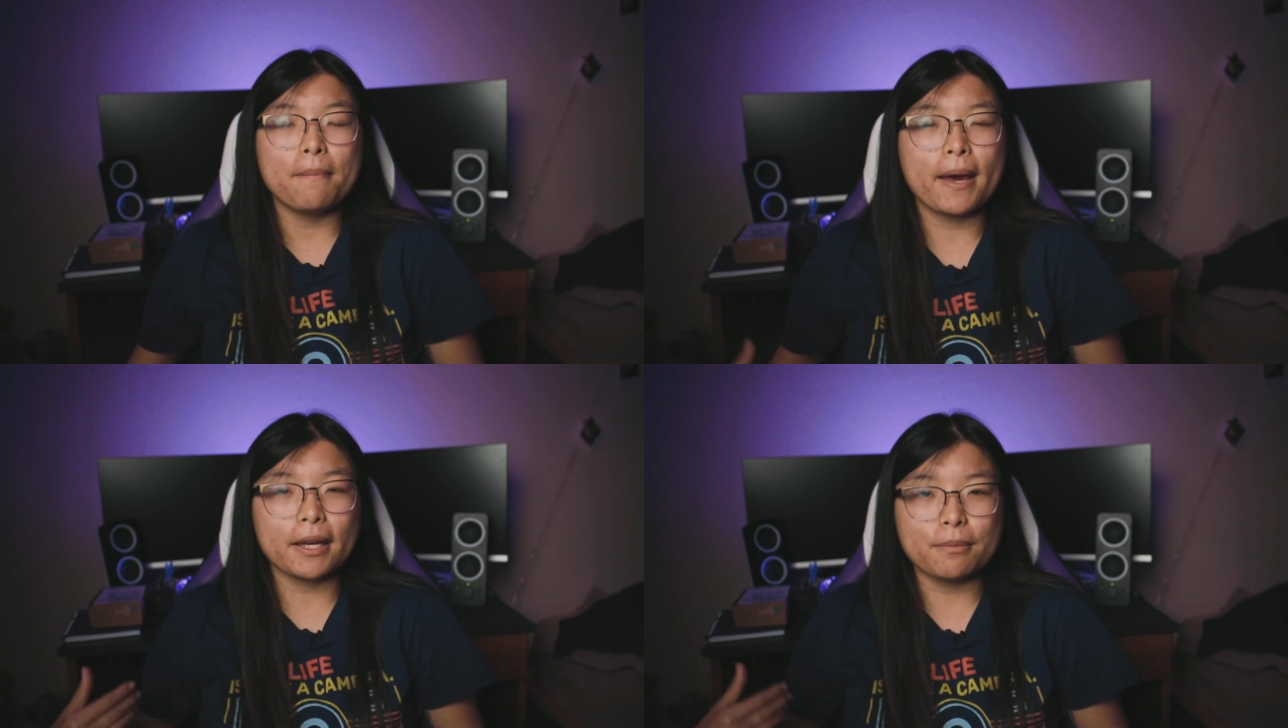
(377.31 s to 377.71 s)

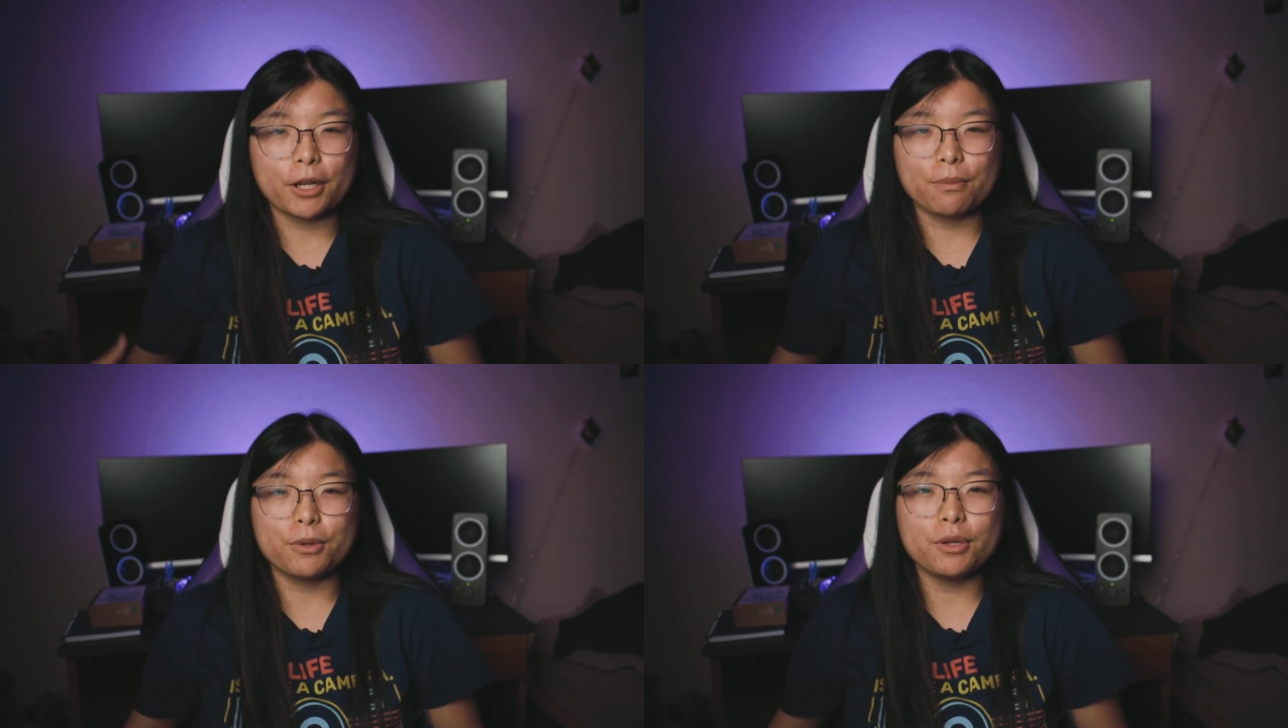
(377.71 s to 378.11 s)
back in
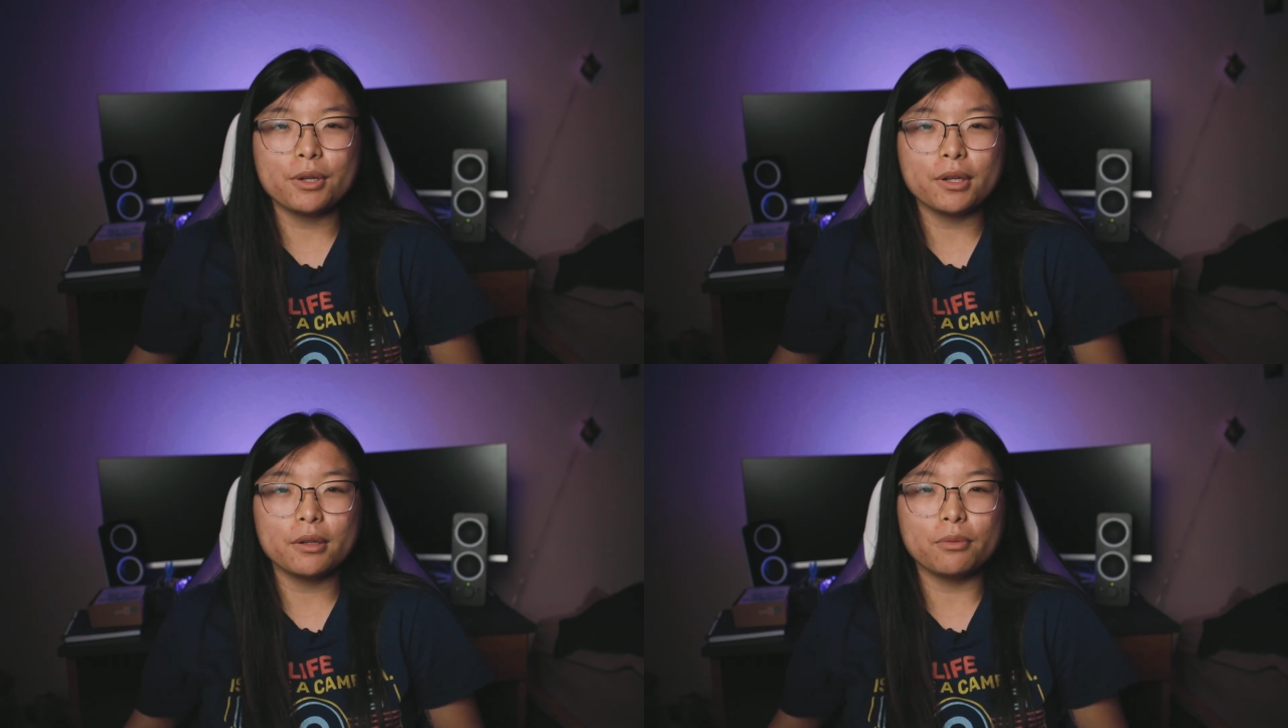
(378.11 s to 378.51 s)
my
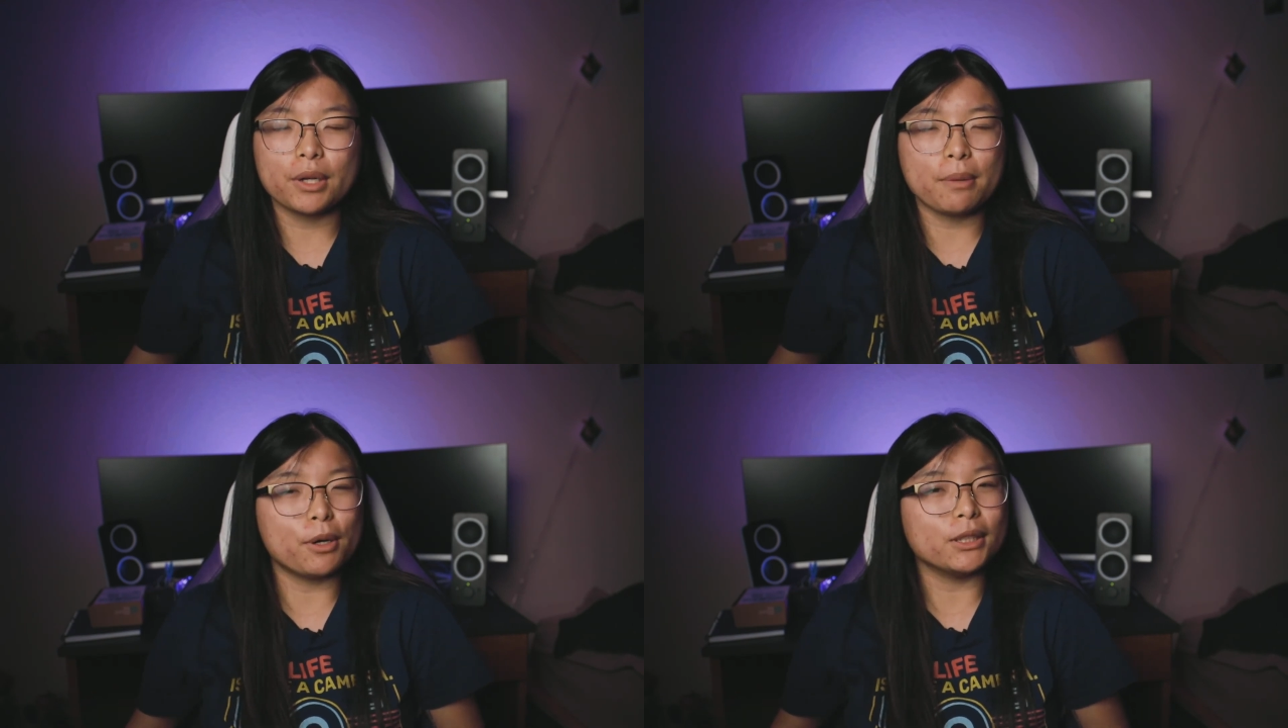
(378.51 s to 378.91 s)
computer,
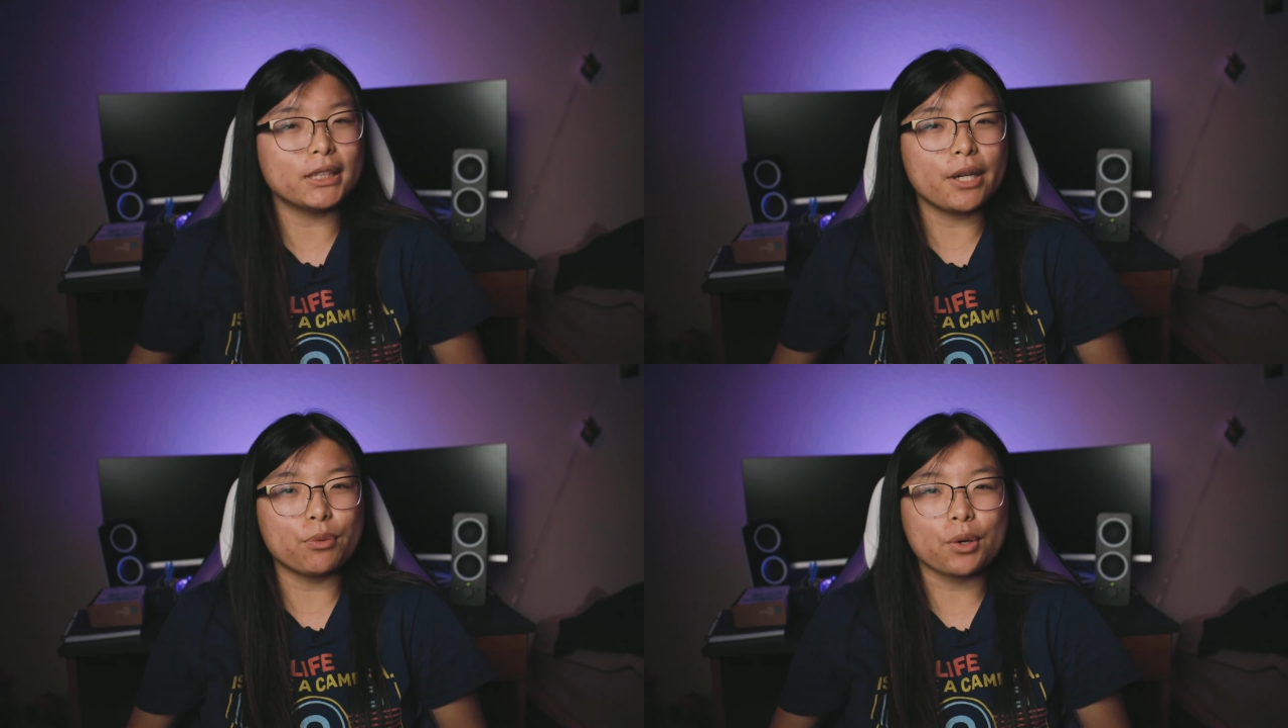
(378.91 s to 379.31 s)
when I'm all
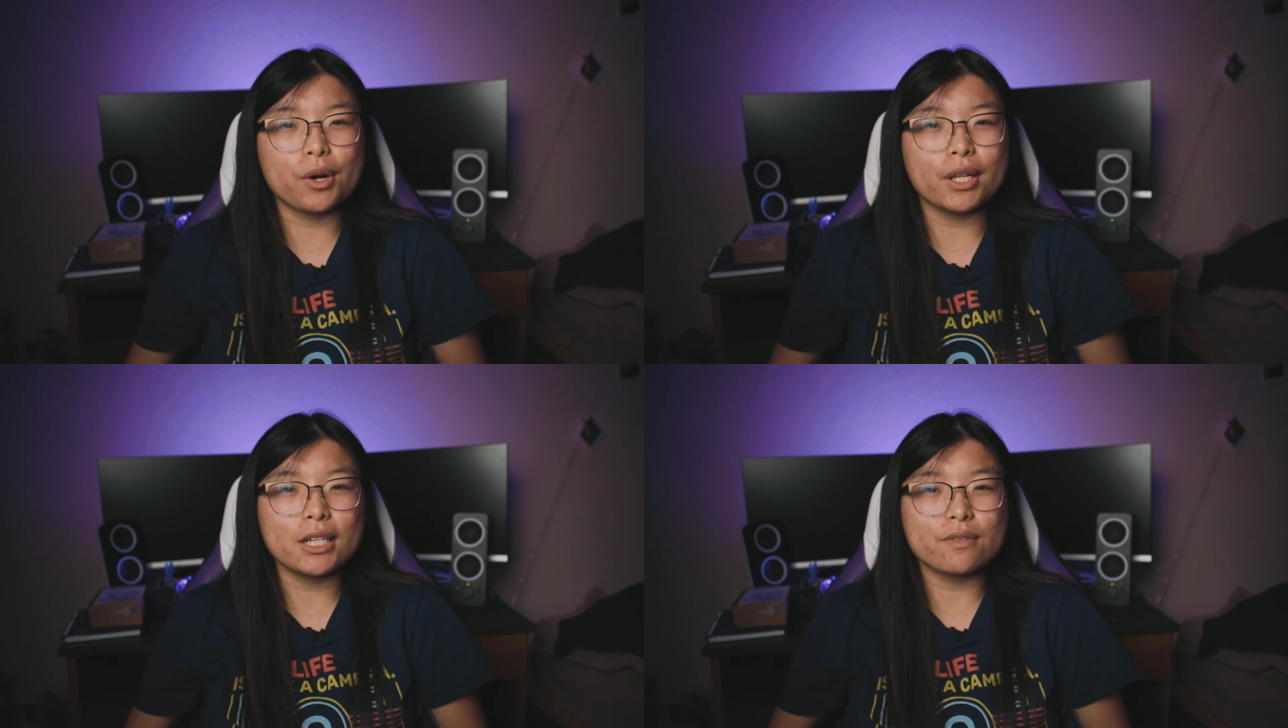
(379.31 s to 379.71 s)
done
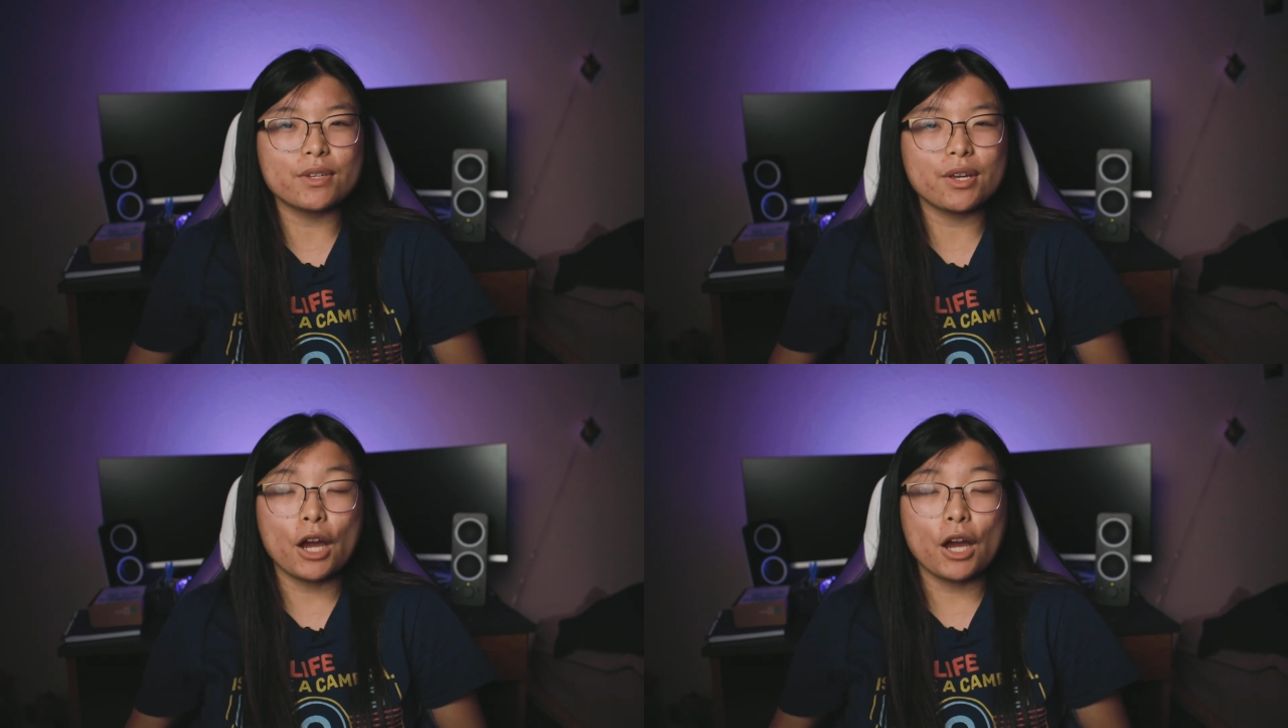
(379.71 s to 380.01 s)
recording this video,